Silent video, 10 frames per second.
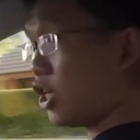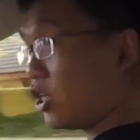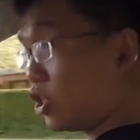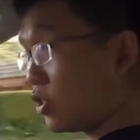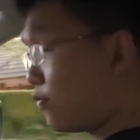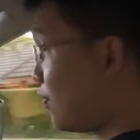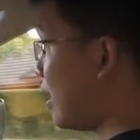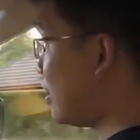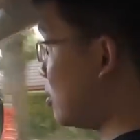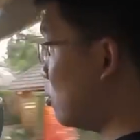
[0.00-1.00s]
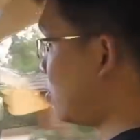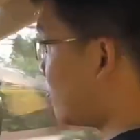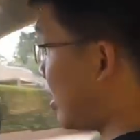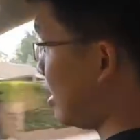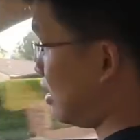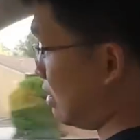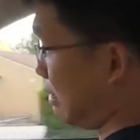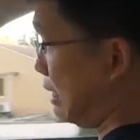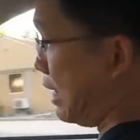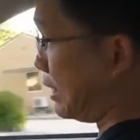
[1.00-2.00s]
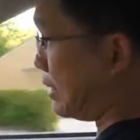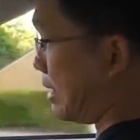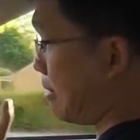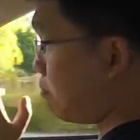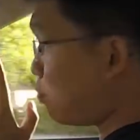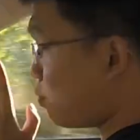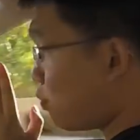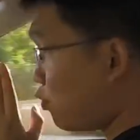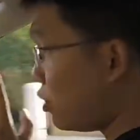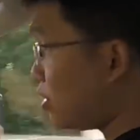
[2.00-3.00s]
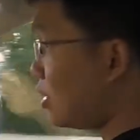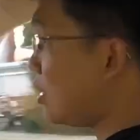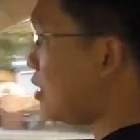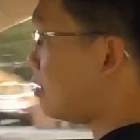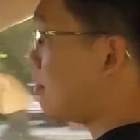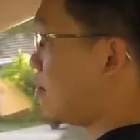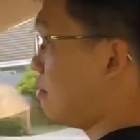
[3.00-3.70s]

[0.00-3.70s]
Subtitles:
change is fairly good, right? The gates are pretty